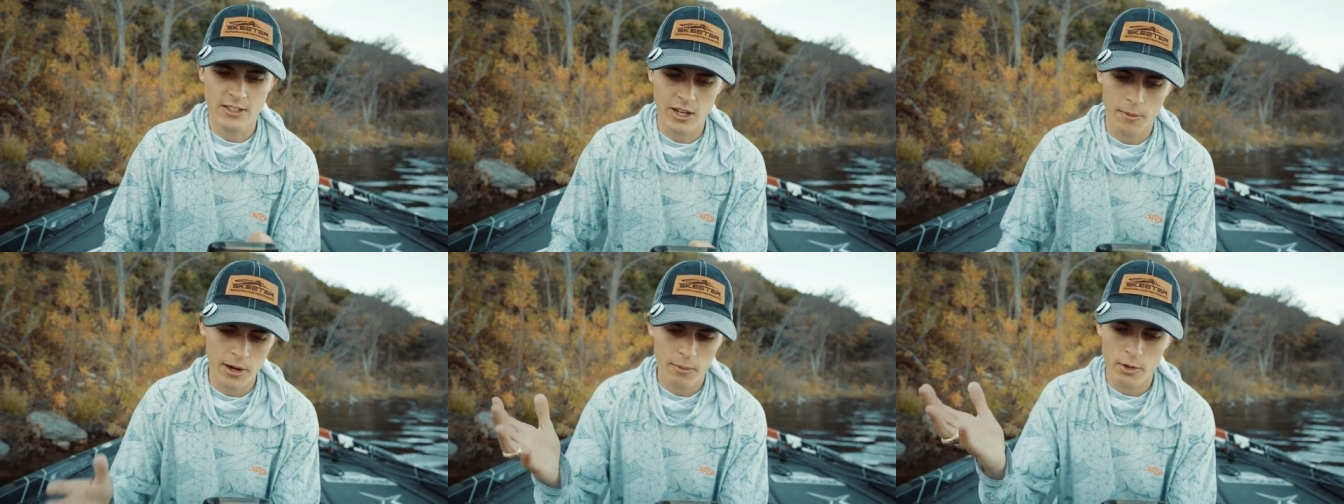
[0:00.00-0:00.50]
So
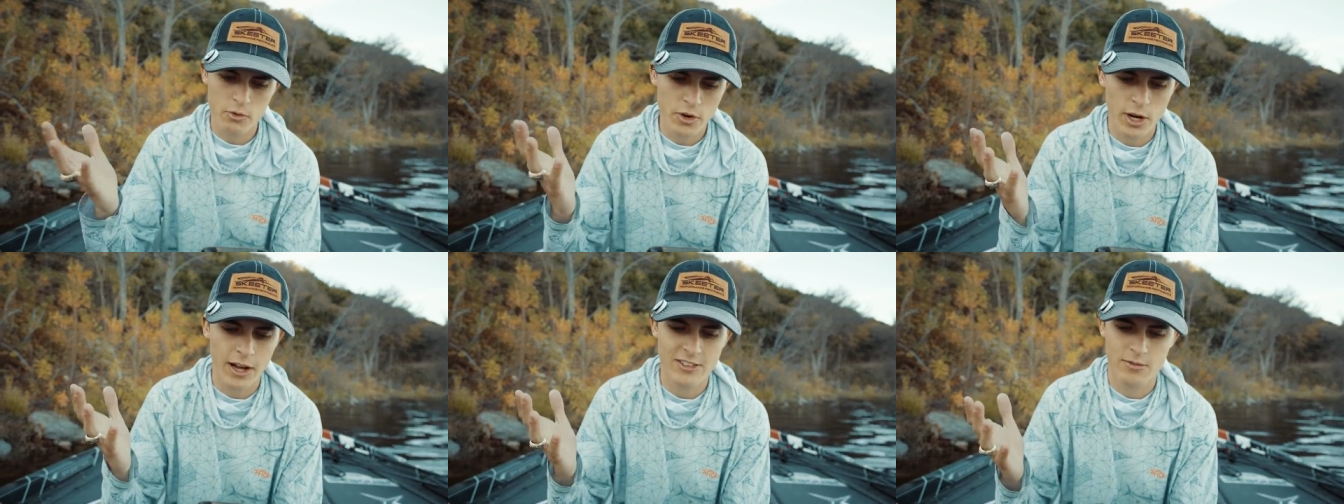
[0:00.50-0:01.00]
I'm gonna, I'm gonna
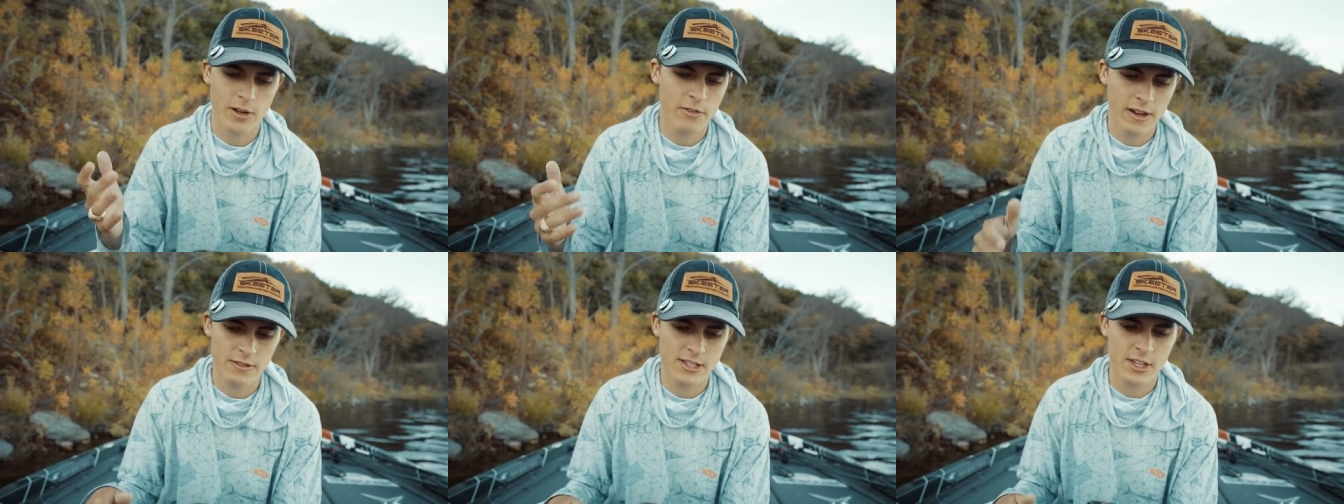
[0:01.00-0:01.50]
read off some of my
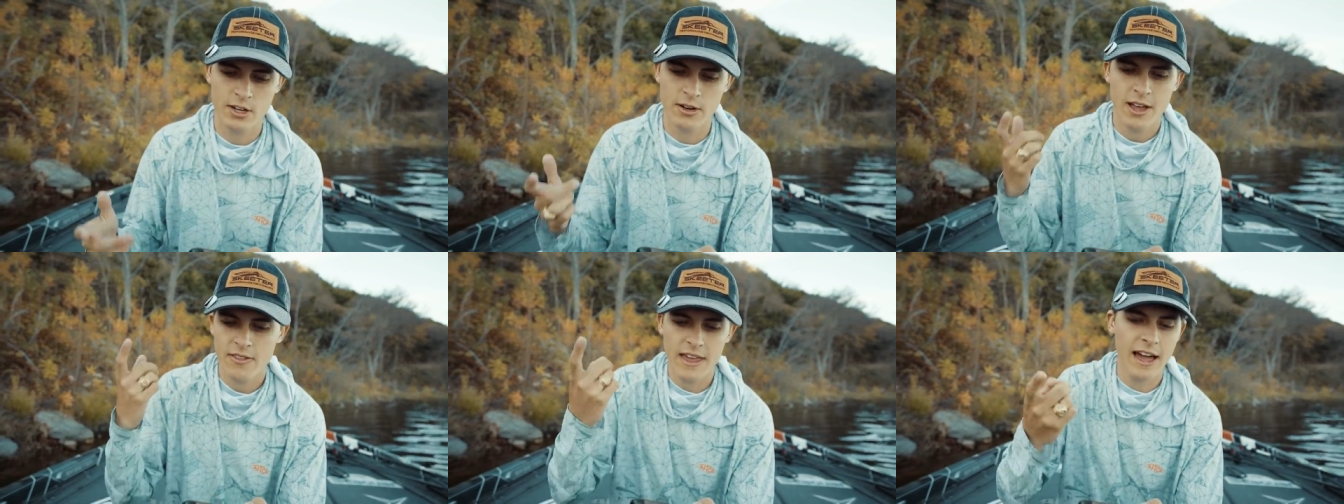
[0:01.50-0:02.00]
favorites here
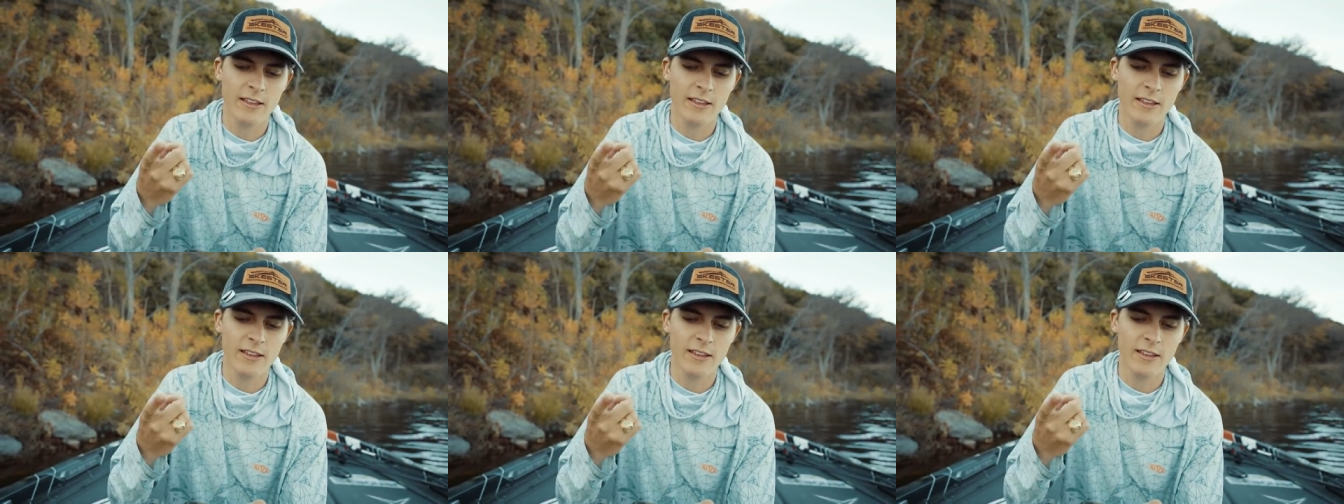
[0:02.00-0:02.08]
the